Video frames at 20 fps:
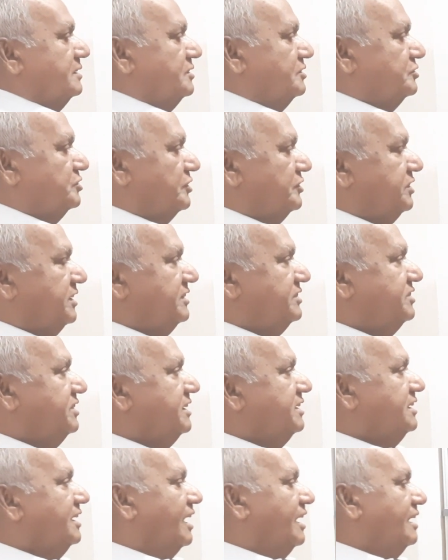So this
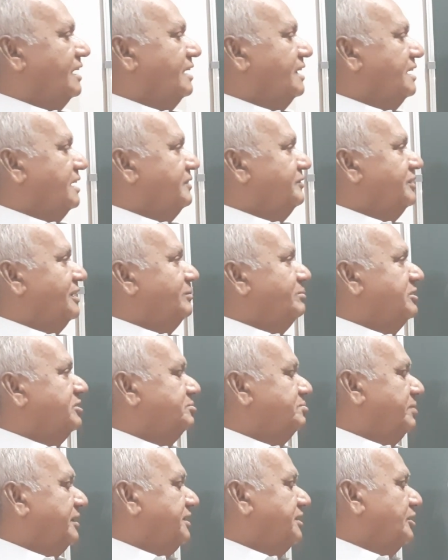signal will be
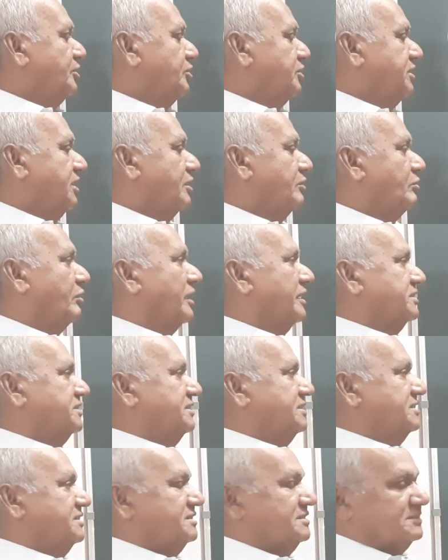split into a
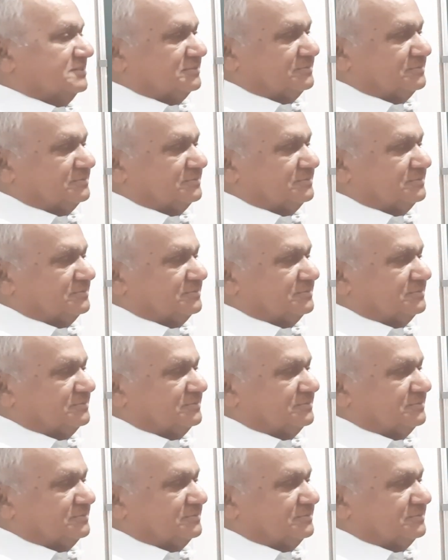quartet.